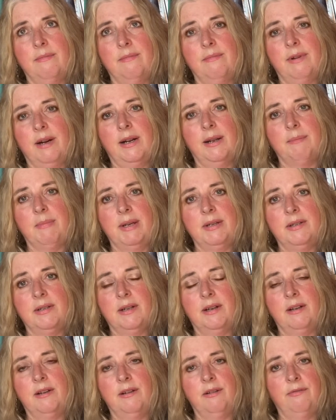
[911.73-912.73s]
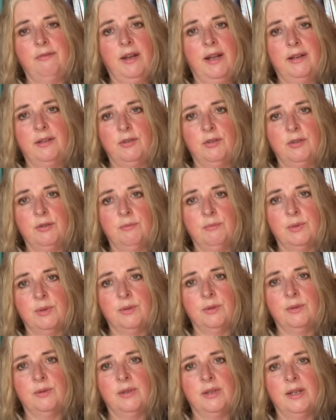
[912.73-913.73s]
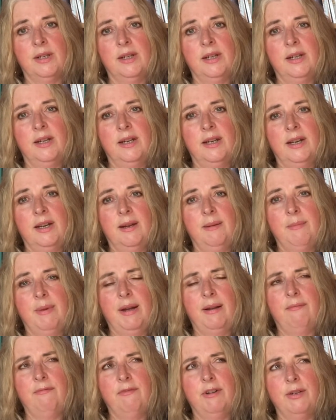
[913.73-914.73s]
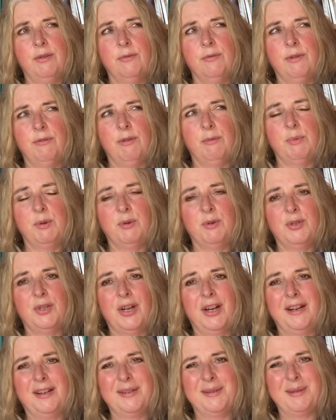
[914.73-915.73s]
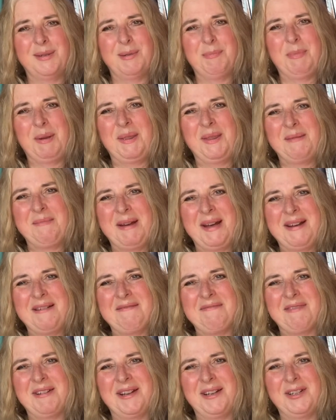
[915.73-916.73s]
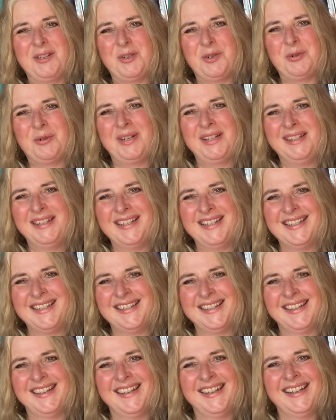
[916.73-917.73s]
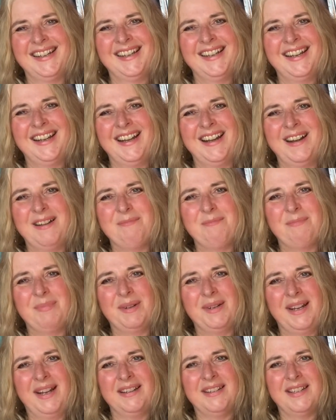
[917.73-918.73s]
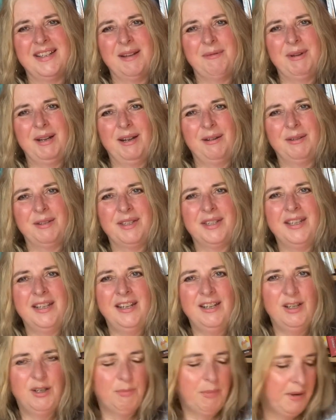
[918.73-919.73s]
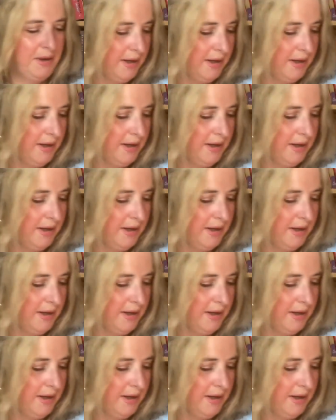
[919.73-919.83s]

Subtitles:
recommended. I love Helen Dunmore. I haven't read all of her books yet because I spin them out like treats. But yes, there we go, The Siege by